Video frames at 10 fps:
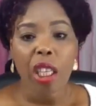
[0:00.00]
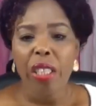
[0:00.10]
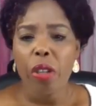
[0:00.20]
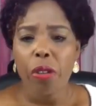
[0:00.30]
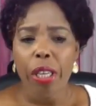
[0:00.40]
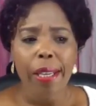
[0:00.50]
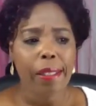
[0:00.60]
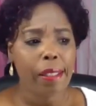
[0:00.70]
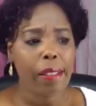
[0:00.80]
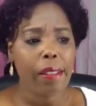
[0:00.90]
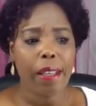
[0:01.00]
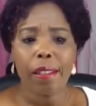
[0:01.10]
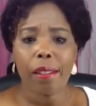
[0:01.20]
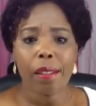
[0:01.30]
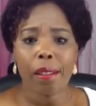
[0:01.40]
in New Jersey,
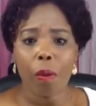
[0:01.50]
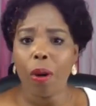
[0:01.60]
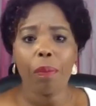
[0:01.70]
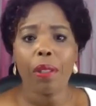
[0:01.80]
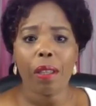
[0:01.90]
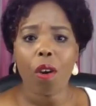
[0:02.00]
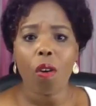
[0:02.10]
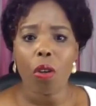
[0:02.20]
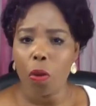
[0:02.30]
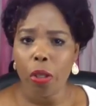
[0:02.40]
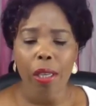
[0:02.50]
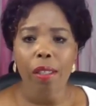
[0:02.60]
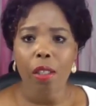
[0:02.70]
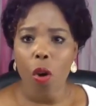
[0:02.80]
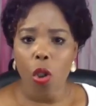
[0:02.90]
there's a website called
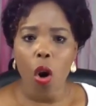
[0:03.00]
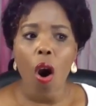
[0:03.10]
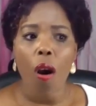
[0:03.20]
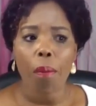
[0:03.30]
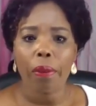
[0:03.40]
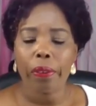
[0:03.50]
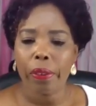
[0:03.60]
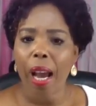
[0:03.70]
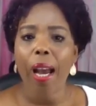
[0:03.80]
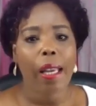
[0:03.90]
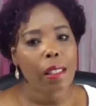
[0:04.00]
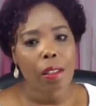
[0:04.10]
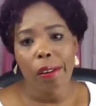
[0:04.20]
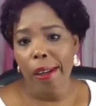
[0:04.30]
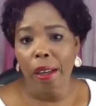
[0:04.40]
newjersey.com. That
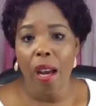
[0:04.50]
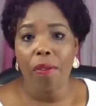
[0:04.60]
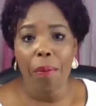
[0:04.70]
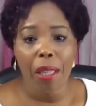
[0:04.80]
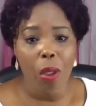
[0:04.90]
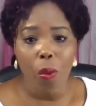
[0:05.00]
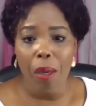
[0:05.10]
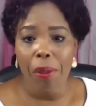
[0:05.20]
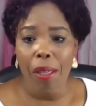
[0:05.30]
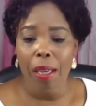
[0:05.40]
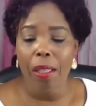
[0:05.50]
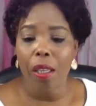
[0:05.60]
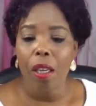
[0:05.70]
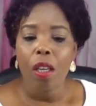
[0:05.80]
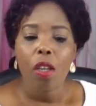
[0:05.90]
is not a government
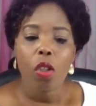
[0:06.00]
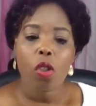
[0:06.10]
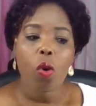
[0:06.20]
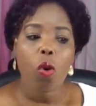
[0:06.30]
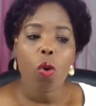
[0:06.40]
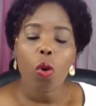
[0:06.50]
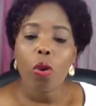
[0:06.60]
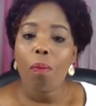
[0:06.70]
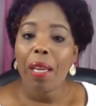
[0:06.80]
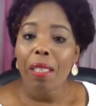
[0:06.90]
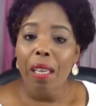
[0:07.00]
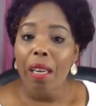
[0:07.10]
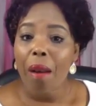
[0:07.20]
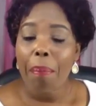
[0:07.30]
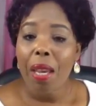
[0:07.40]
website. So you might
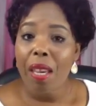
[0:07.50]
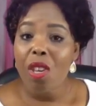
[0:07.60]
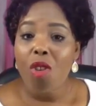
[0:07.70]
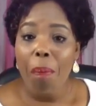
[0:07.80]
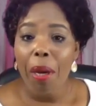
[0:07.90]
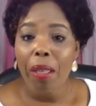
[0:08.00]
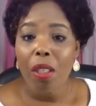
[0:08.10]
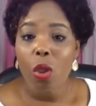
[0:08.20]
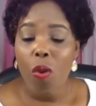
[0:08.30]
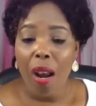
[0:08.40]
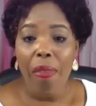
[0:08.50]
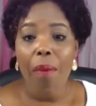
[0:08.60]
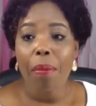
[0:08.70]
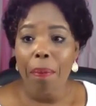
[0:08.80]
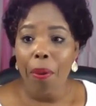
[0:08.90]
end up paying your money to
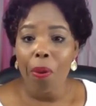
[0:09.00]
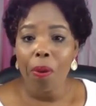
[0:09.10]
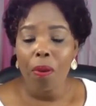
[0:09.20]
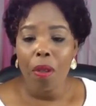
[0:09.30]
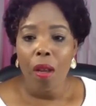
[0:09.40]
other people,